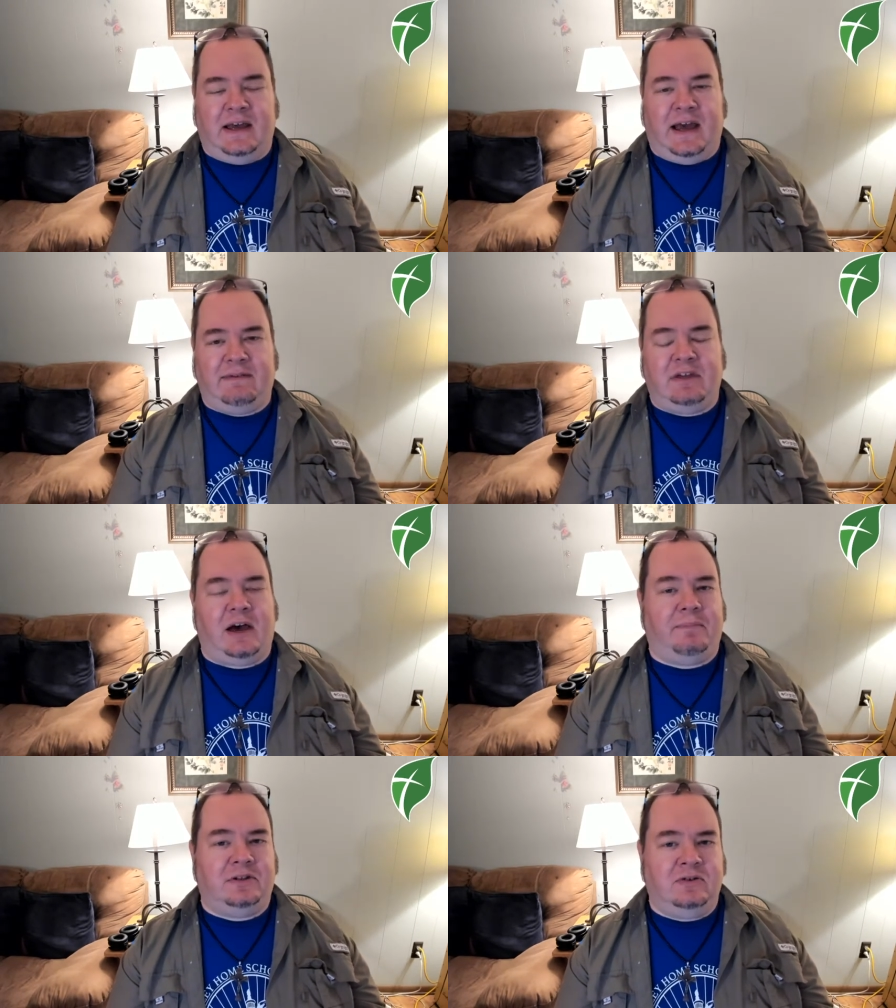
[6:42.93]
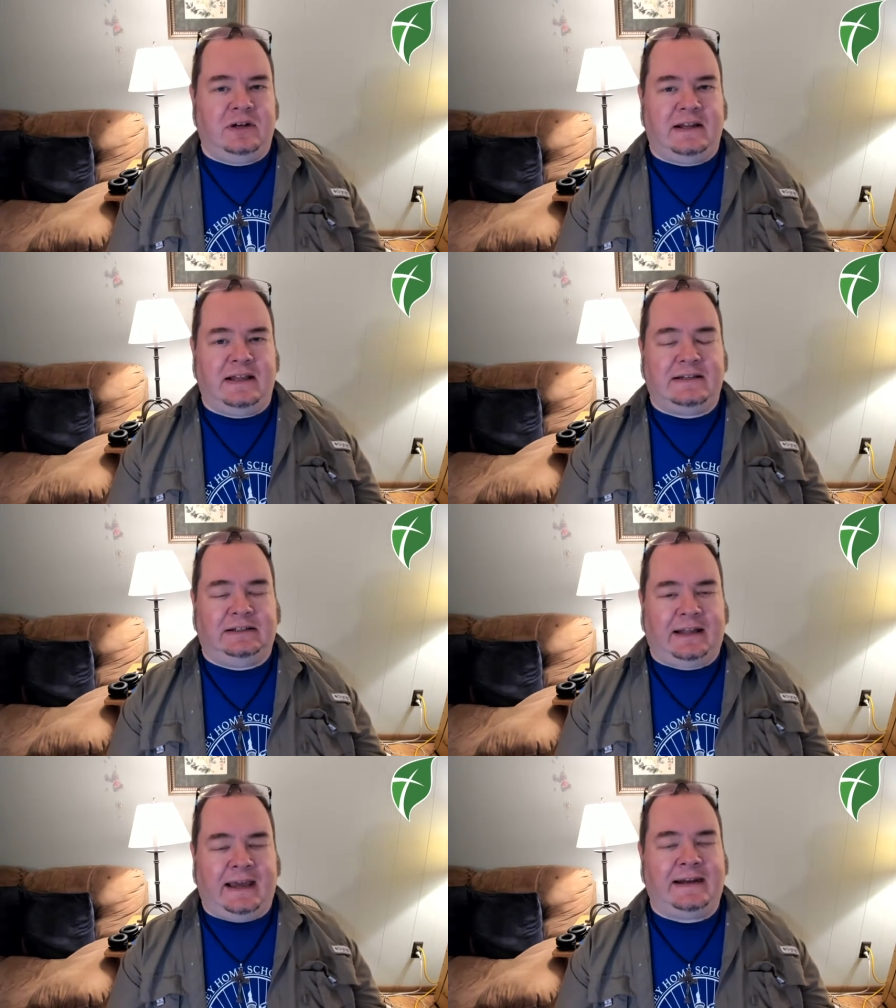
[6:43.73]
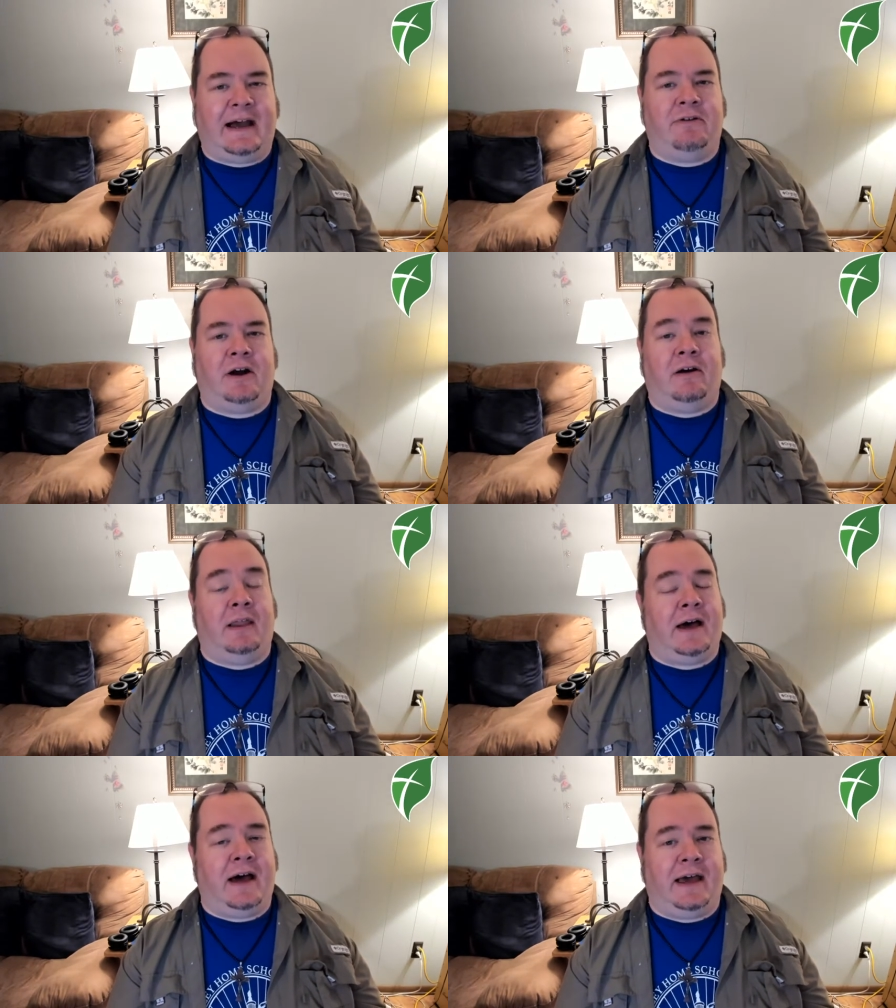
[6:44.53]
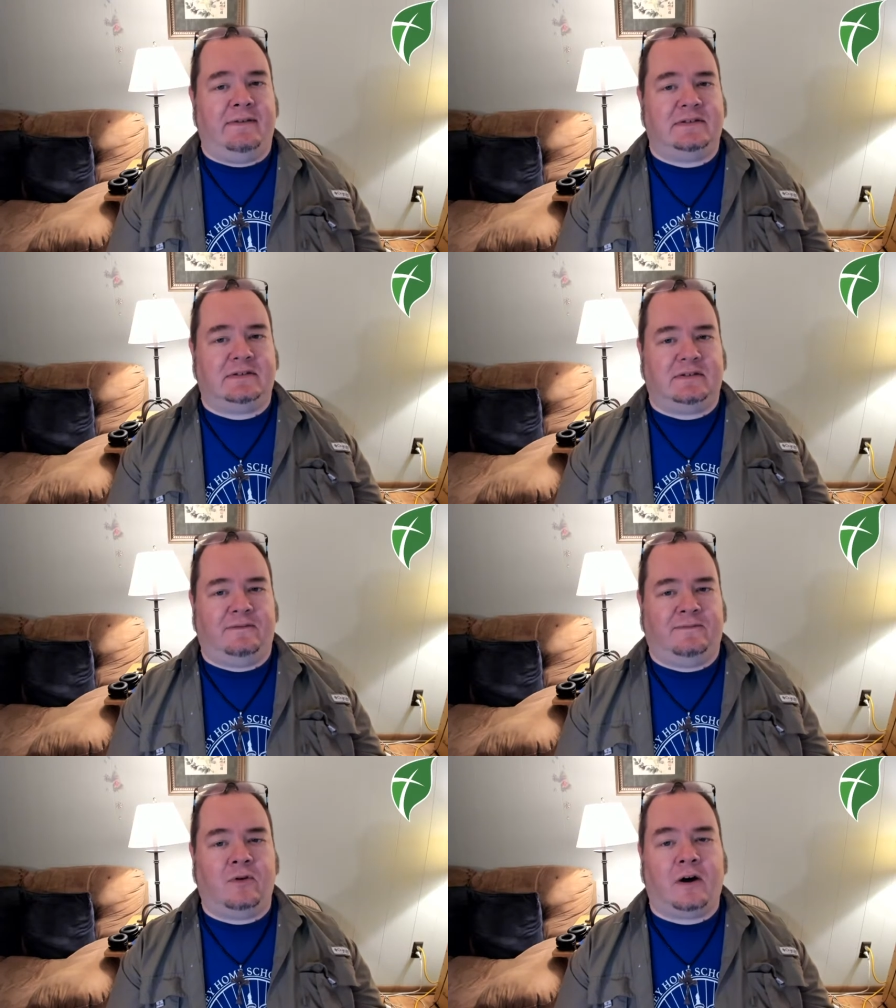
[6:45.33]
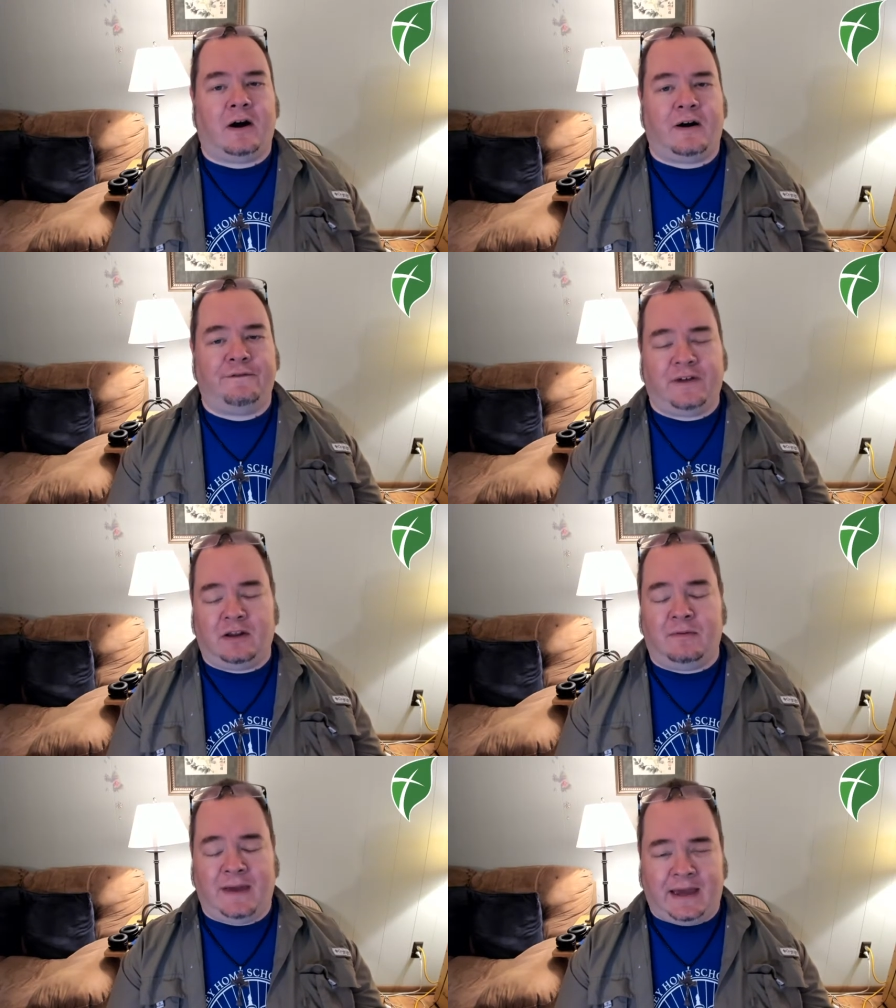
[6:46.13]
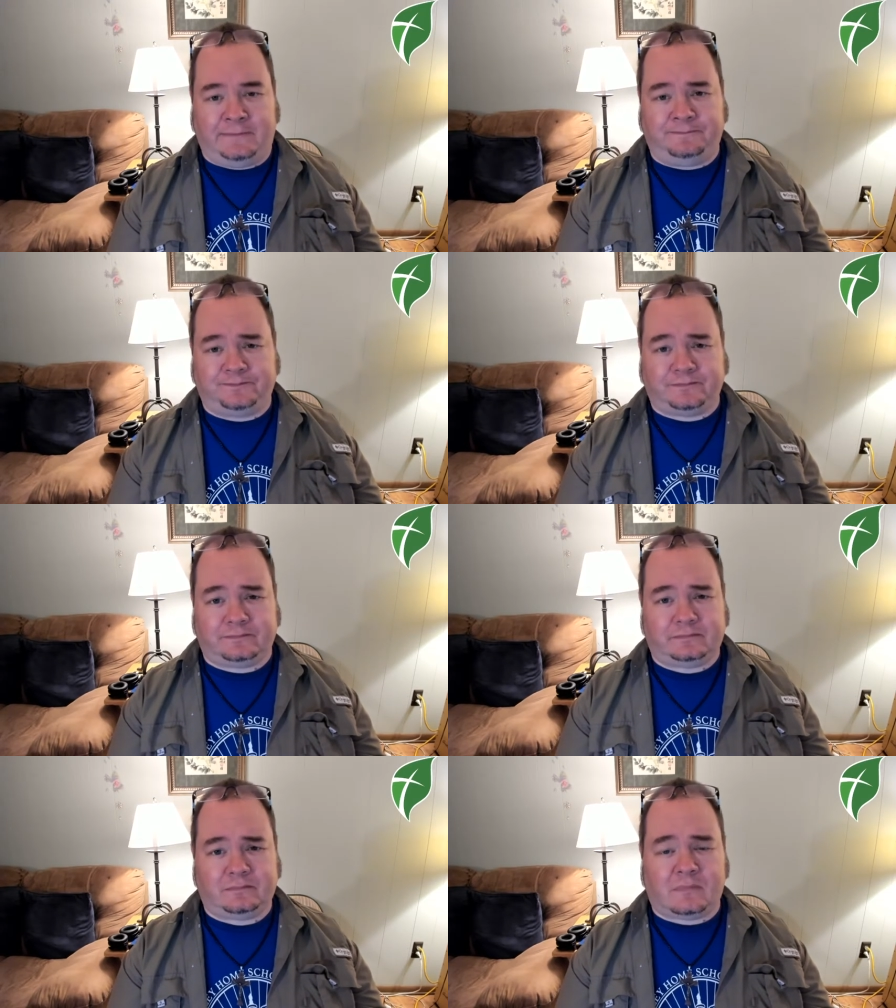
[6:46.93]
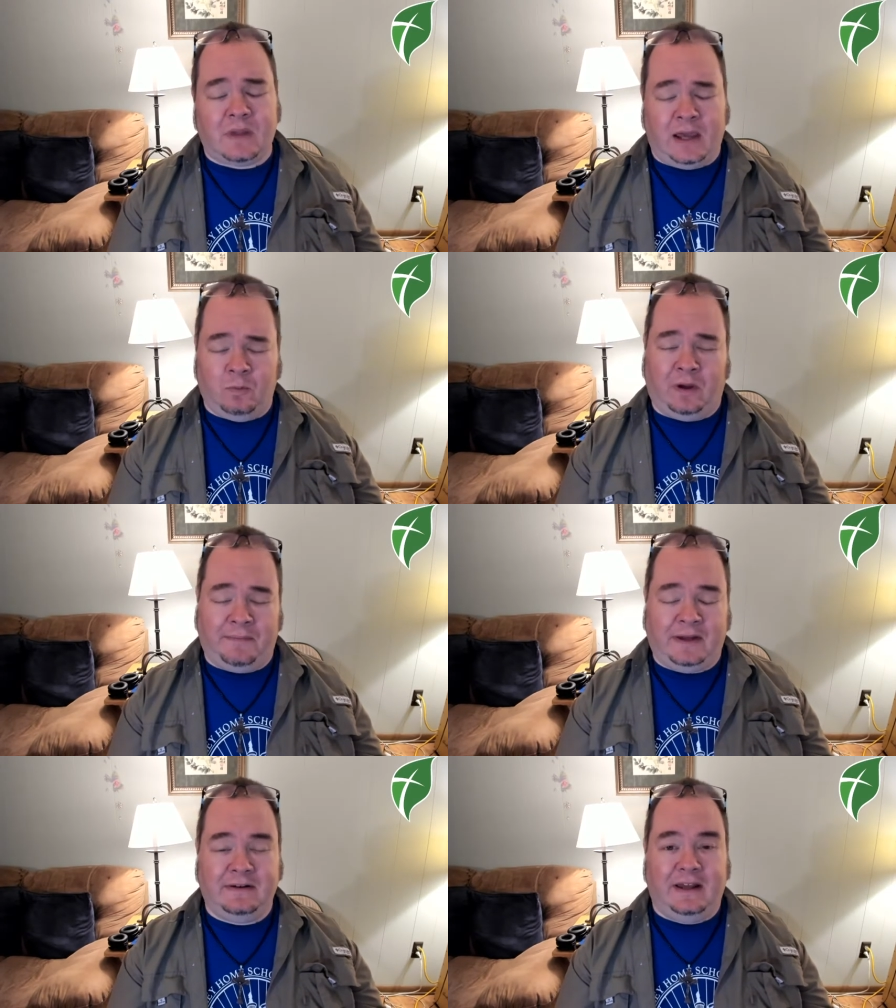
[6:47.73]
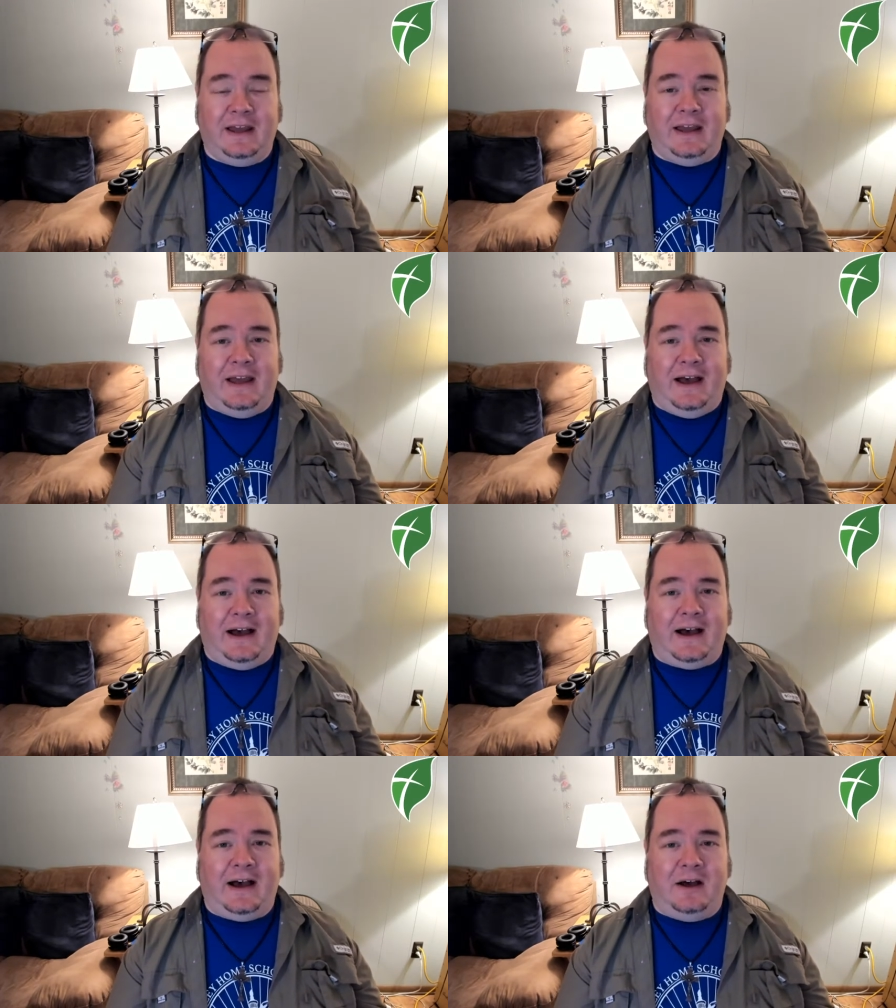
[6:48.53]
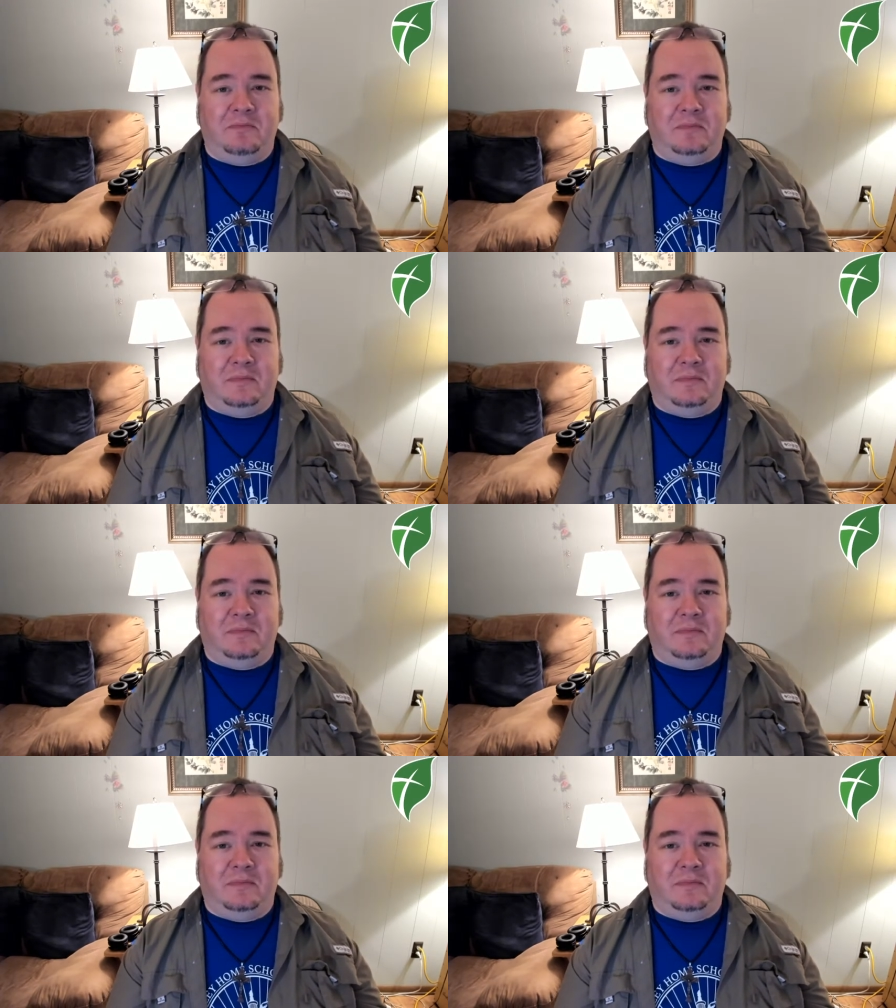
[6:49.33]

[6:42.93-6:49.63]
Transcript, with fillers: have the opportunity to lay down our lives for our fellow men and women um,